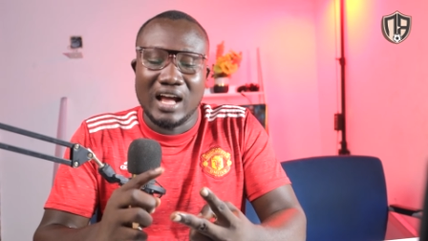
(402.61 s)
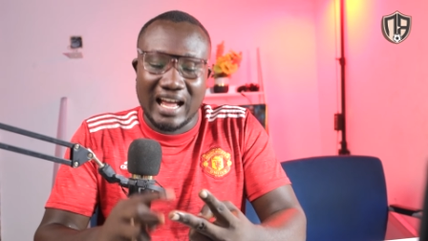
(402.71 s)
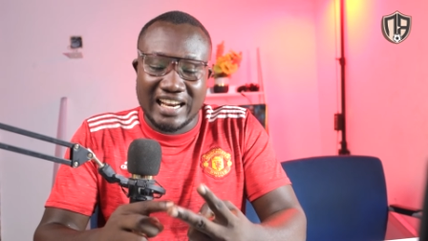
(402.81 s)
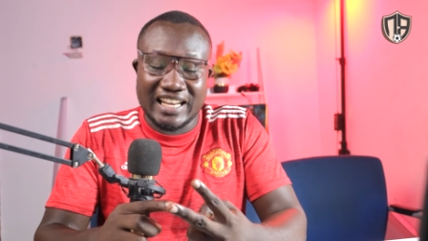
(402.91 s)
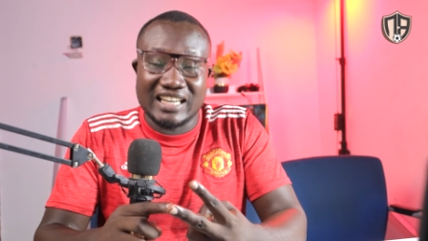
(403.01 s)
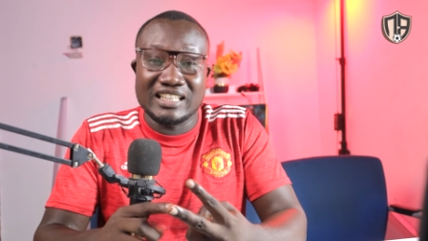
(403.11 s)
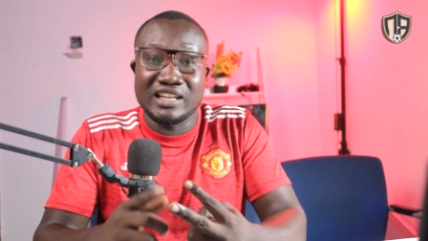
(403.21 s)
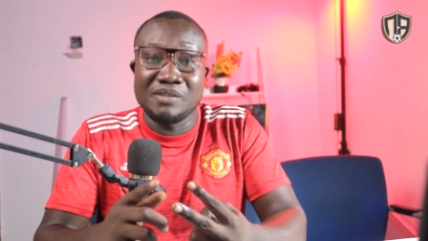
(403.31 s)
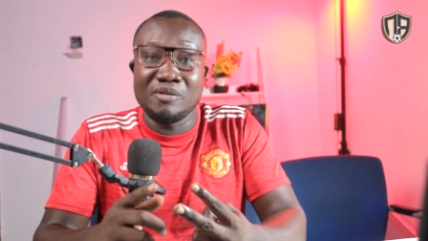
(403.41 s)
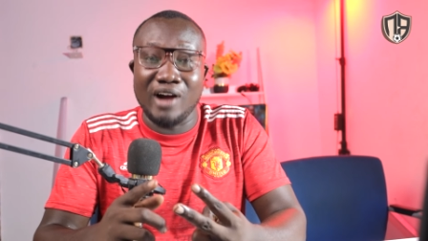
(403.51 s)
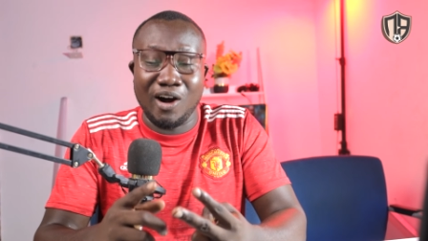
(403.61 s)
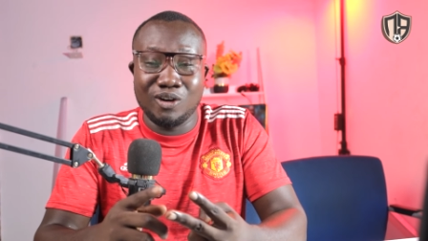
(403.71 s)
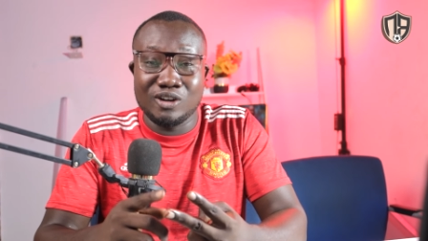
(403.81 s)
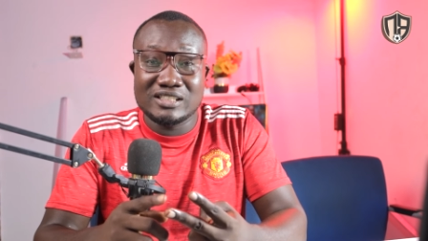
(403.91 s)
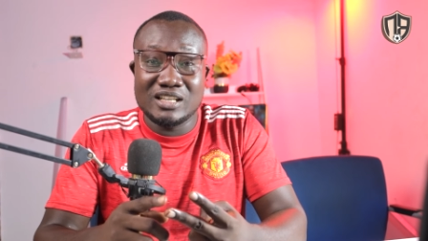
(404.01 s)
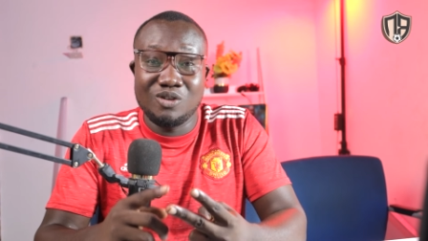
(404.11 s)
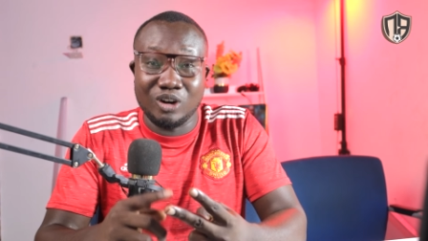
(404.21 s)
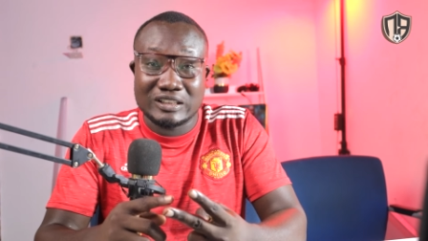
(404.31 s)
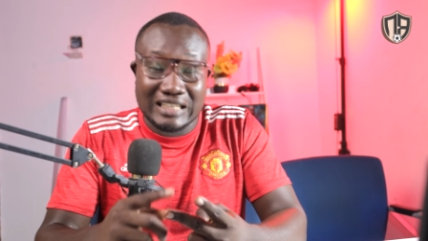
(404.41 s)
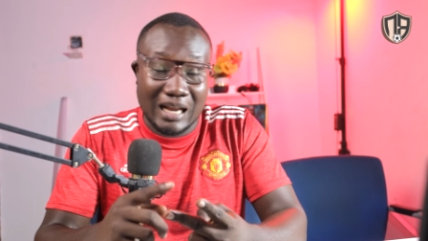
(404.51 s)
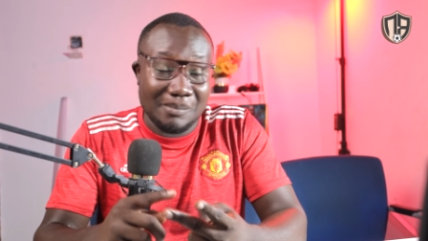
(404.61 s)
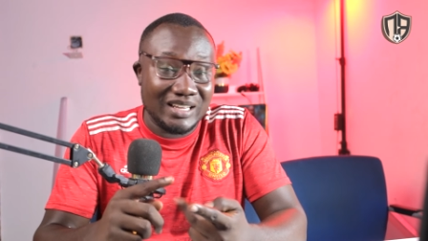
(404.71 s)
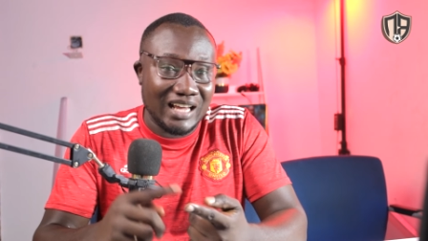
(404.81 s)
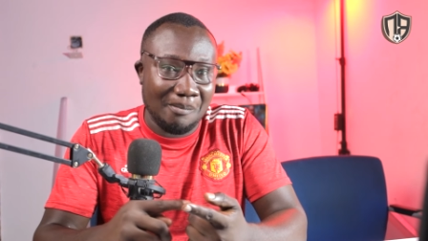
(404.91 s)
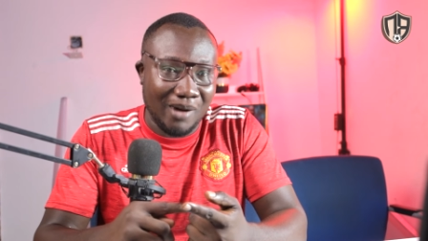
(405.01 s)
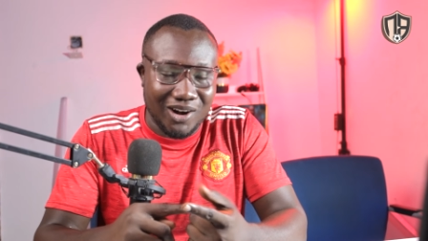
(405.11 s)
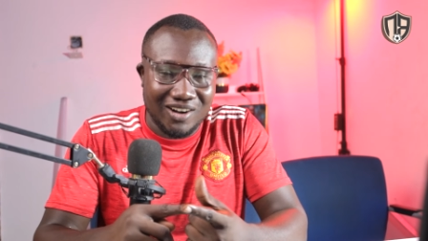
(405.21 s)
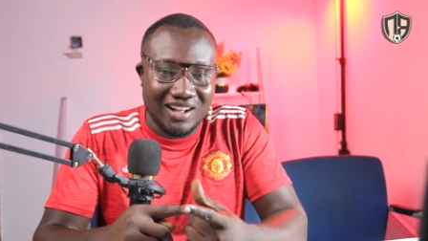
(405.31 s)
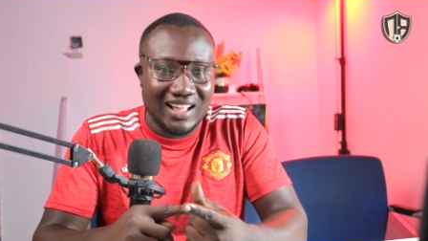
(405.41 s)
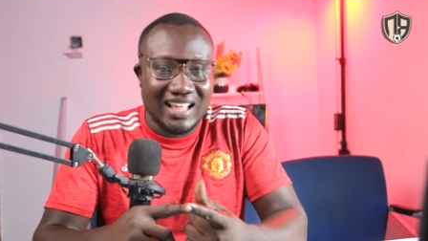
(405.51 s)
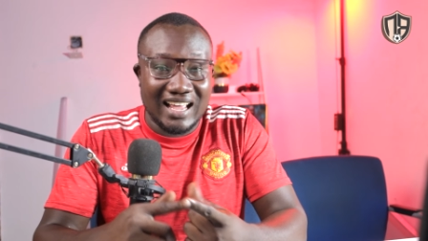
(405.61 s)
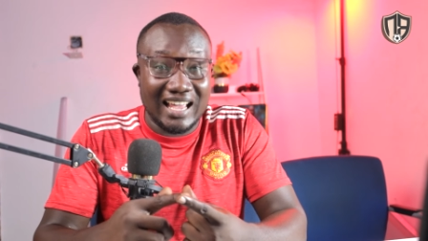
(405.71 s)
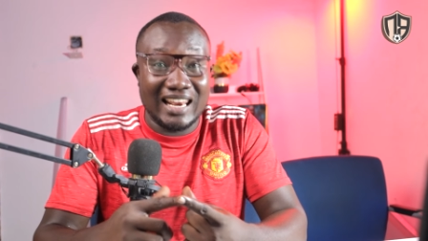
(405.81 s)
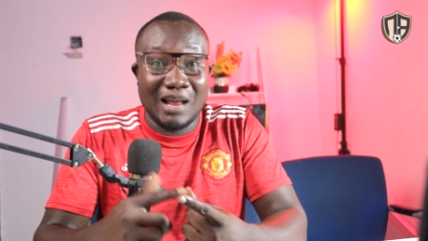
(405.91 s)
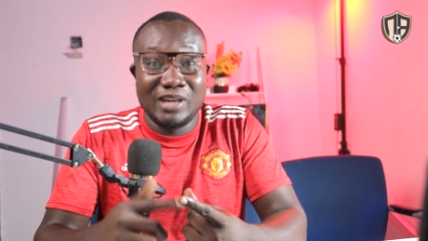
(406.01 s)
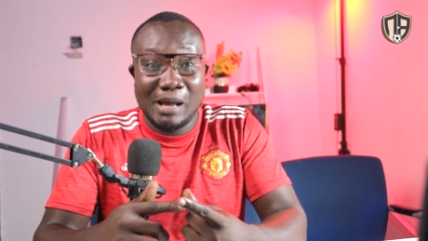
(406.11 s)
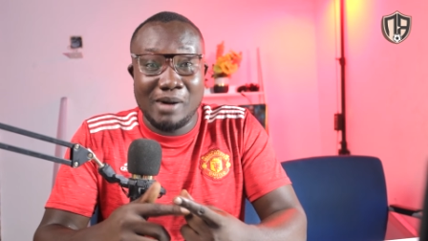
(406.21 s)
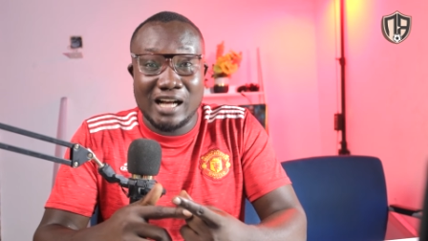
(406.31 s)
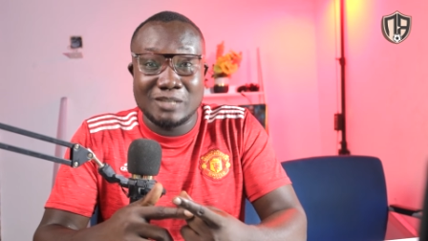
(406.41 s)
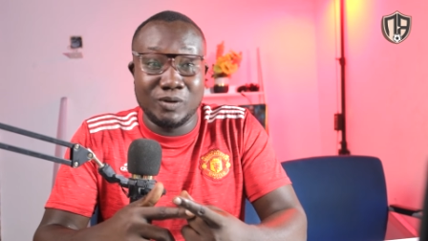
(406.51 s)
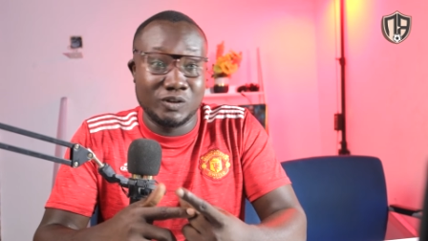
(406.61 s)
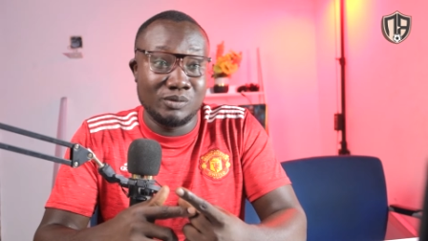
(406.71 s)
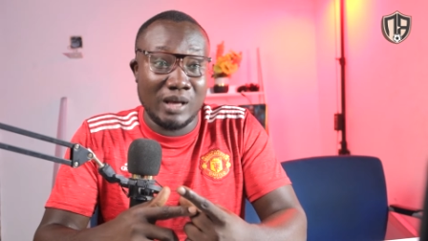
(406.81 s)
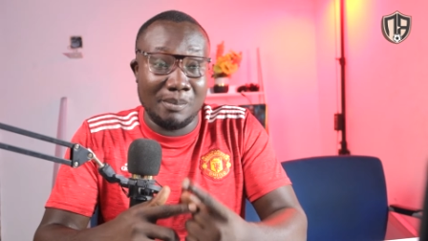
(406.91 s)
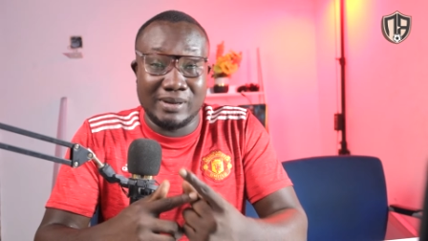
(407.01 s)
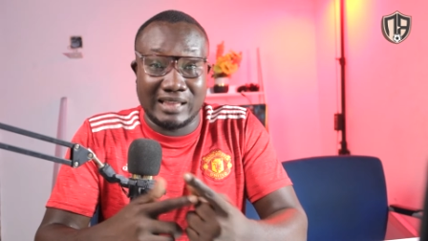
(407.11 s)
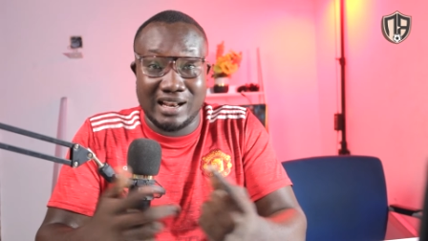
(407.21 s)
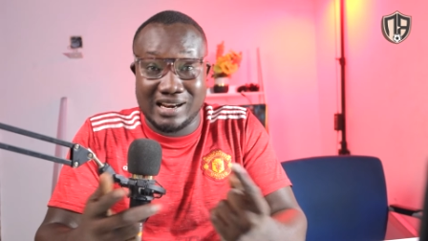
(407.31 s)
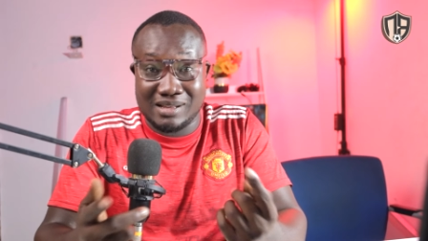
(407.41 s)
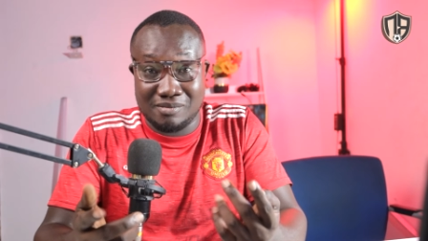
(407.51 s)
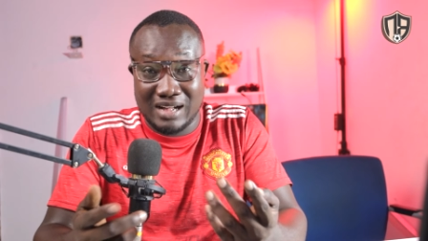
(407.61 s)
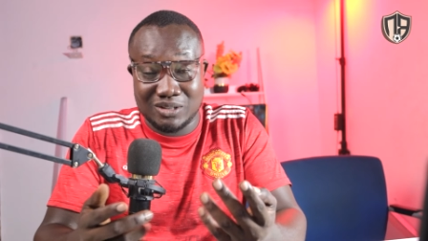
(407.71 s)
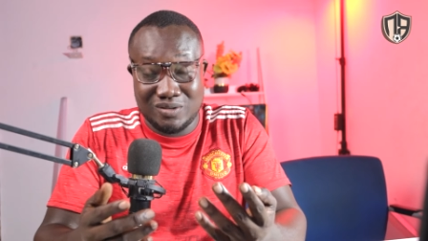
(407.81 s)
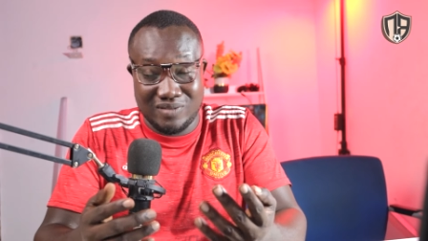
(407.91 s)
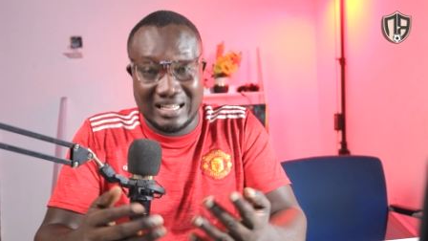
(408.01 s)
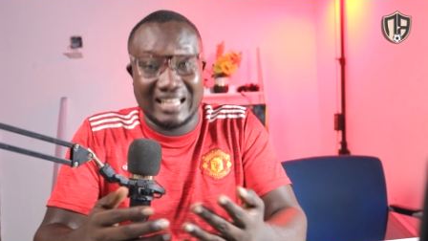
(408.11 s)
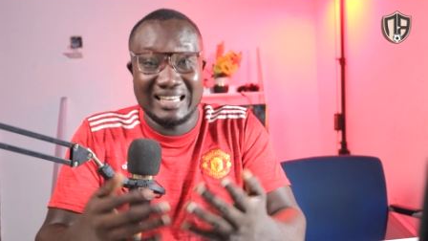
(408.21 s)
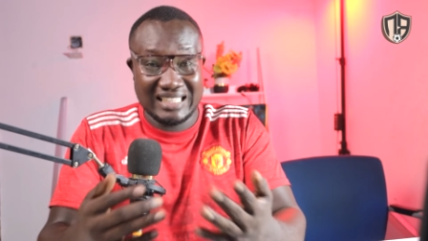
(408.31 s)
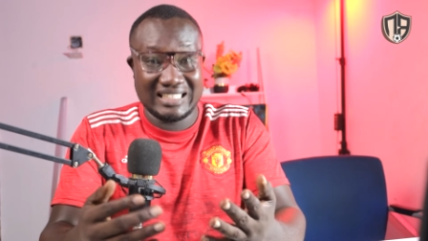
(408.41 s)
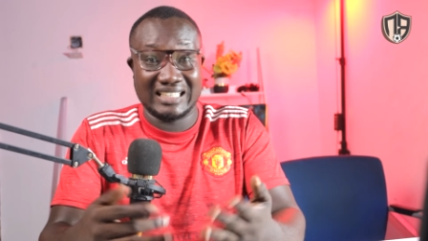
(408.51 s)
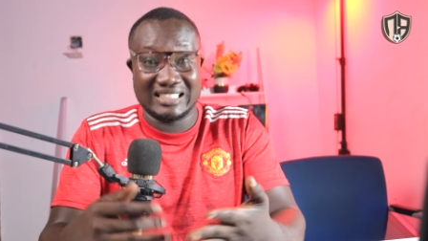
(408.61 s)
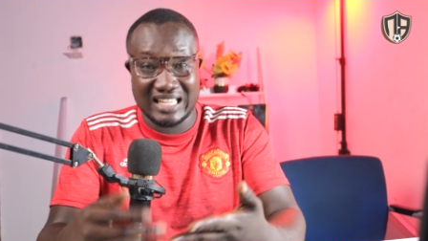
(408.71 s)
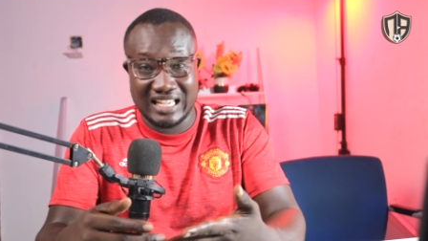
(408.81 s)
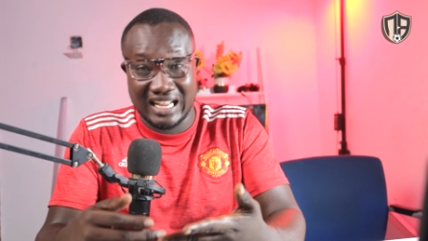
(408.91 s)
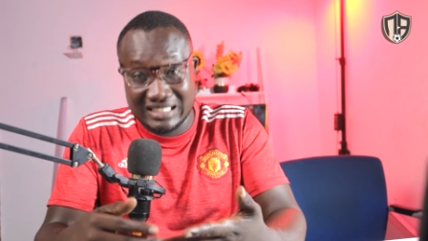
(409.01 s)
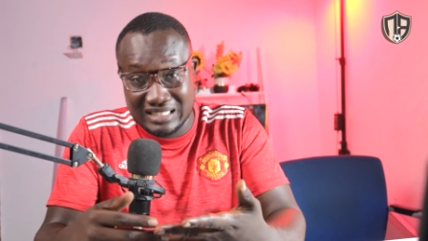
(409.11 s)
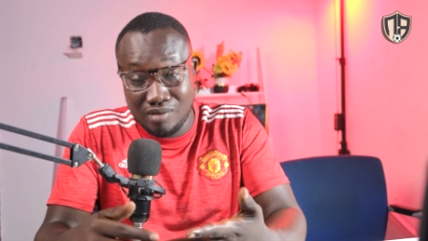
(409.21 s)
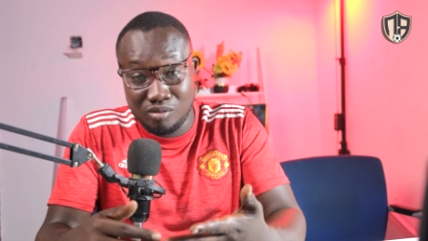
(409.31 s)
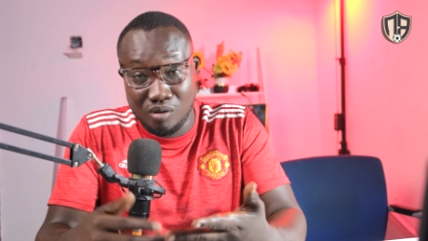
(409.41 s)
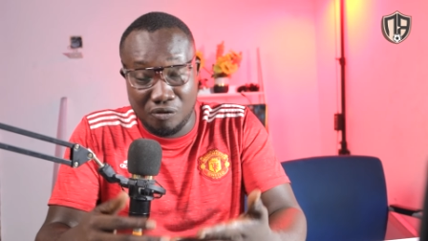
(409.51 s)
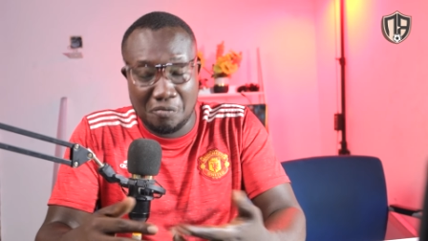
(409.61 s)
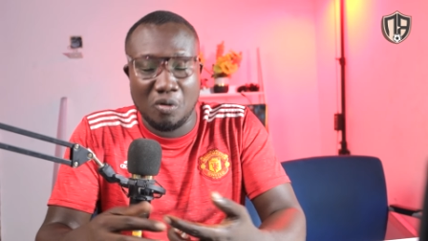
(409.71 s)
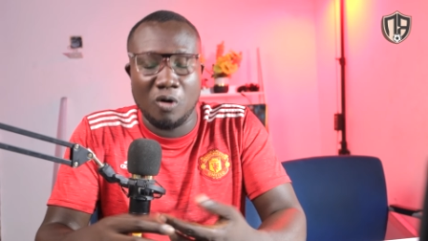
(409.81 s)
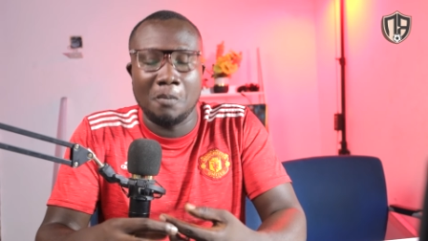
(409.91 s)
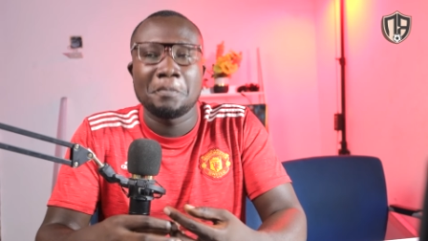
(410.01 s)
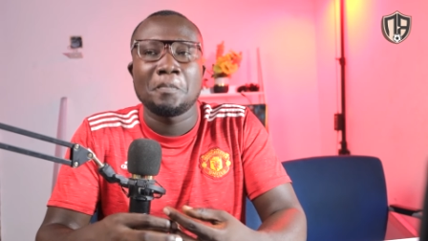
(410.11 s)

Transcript: And then they miraculously got Lamine Yamal. And Lamine Yamal has proved to be a bit better than Ansu Fati, at least at this, at this level of football.